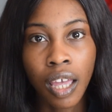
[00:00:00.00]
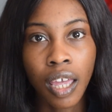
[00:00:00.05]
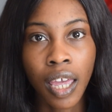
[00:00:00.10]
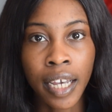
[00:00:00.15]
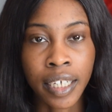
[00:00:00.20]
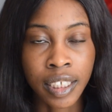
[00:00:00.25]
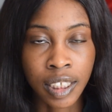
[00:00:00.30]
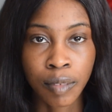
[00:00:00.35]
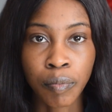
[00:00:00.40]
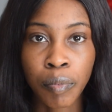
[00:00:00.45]

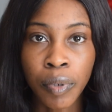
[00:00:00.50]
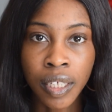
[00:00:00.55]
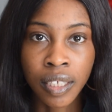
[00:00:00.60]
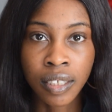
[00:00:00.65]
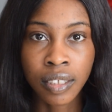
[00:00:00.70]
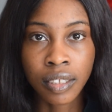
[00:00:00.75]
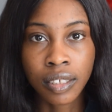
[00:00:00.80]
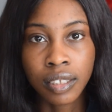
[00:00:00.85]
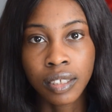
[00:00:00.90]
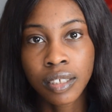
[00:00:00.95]

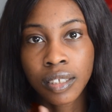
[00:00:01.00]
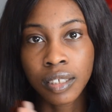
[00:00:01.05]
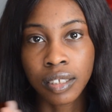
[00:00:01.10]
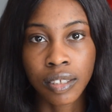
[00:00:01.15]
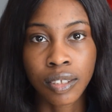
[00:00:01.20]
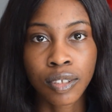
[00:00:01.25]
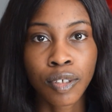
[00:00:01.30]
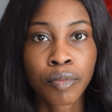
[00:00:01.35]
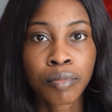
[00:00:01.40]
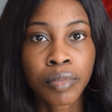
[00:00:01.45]
explains
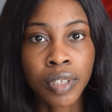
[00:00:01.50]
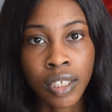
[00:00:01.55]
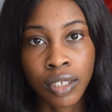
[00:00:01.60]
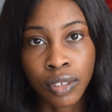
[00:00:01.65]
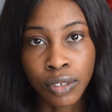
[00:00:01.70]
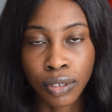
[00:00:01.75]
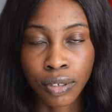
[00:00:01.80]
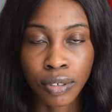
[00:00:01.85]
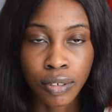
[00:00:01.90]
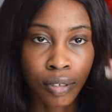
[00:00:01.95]
some
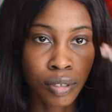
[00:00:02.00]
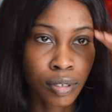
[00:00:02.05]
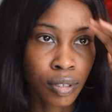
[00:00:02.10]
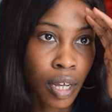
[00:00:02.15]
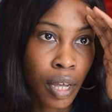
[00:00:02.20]
things to you.